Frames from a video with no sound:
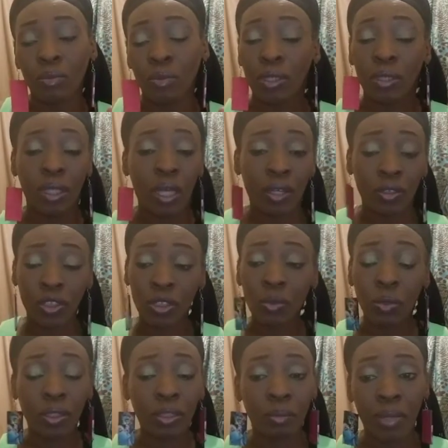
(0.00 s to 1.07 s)
Well, no, she
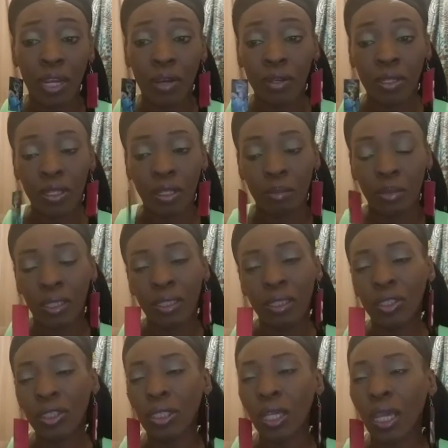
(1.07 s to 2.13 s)
wanted to marry him, and
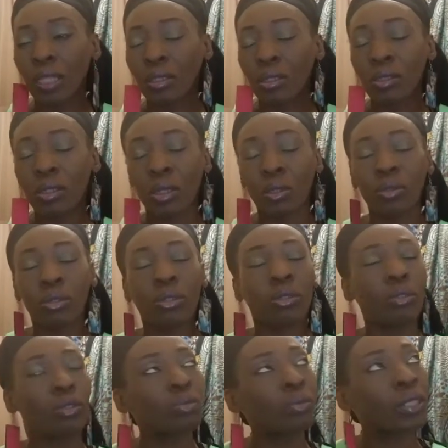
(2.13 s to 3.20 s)
then she acted so
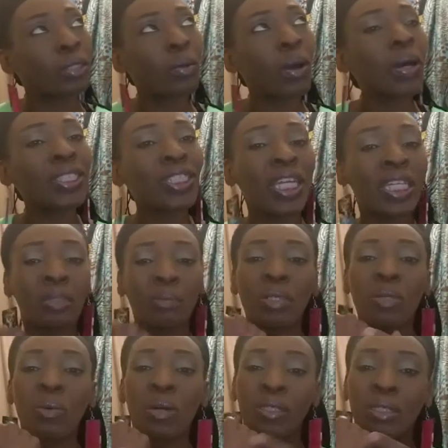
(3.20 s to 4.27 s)
stupid. Why she had to
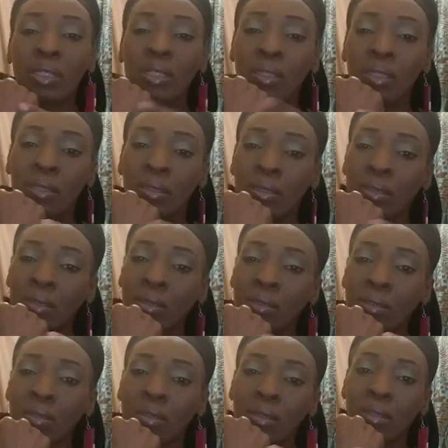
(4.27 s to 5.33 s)
be one of these?
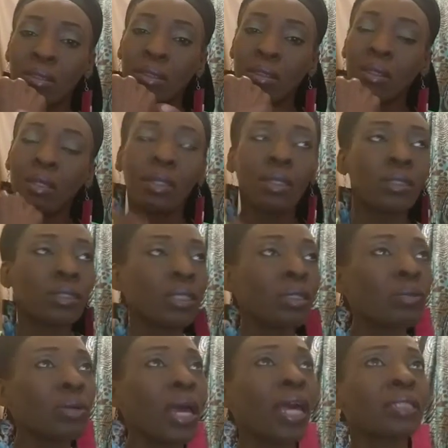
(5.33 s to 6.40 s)

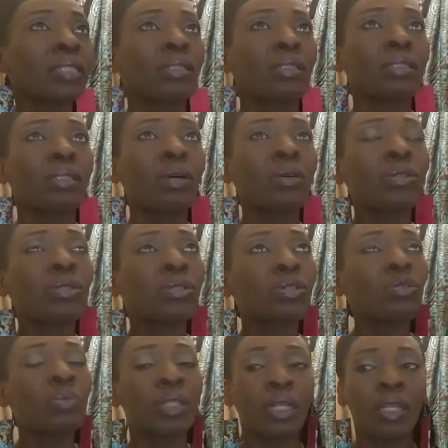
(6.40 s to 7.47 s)
She acted so
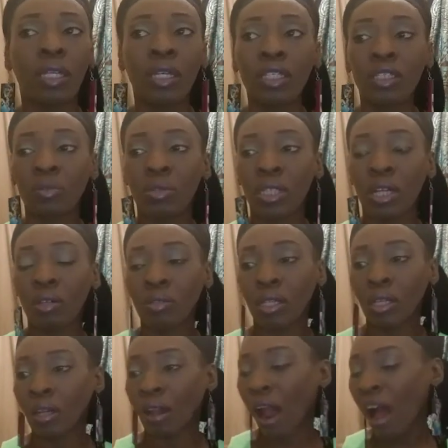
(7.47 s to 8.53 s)
stupid and ignorant on
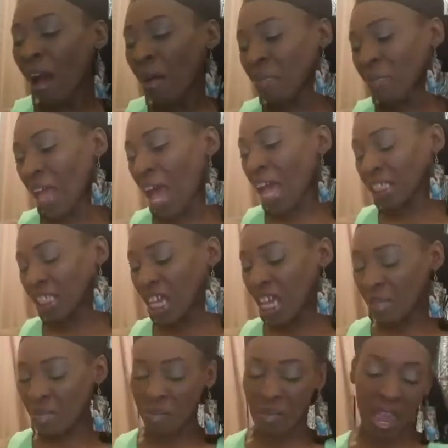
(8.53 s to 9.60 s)
there. I'm not
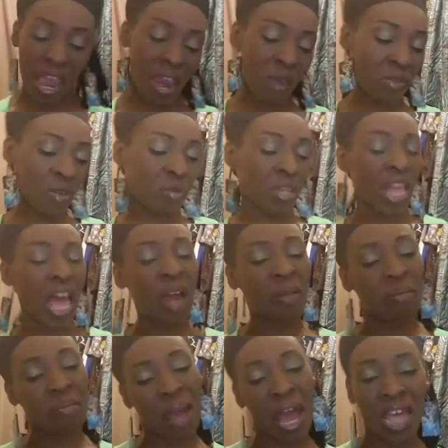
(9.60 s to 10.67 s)
getting married
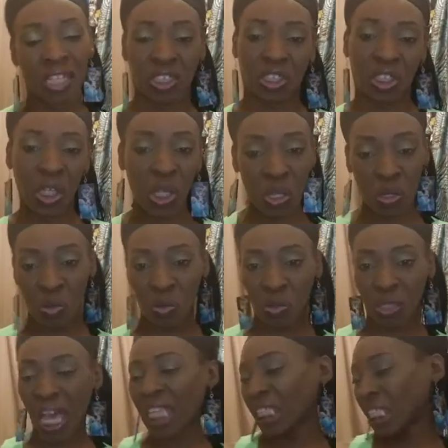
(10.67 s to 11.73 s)
without my
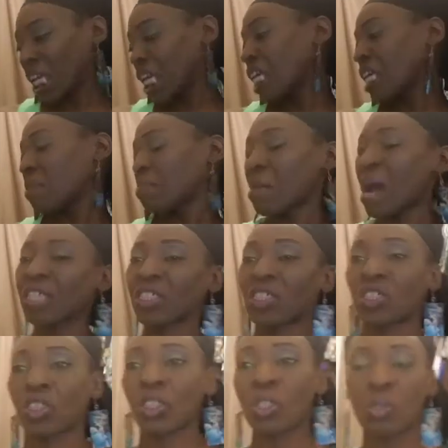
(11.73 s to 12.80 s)
shoes. I need my
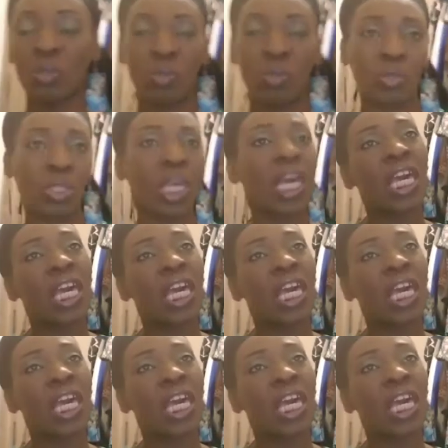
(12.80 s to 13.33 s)
shoes.